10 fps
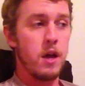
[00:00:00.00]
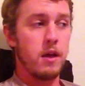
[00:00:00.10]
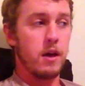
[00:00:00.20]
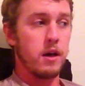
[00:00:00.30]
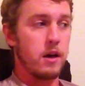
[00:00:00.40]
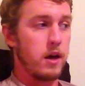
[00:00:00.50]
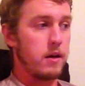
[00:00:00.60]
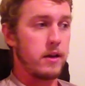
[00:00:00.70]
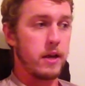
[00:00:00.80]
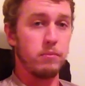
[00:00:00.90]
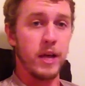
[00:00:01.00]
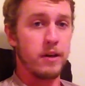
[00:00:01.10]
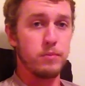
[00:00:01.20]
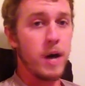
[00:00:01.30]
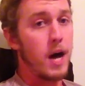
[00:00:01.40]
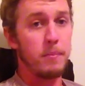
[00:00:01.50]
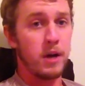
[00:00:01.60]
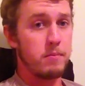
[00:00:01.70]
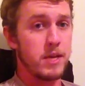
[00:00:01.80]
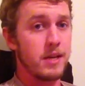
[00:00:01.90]
I had bladders pop
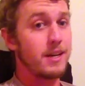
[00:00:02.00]
on me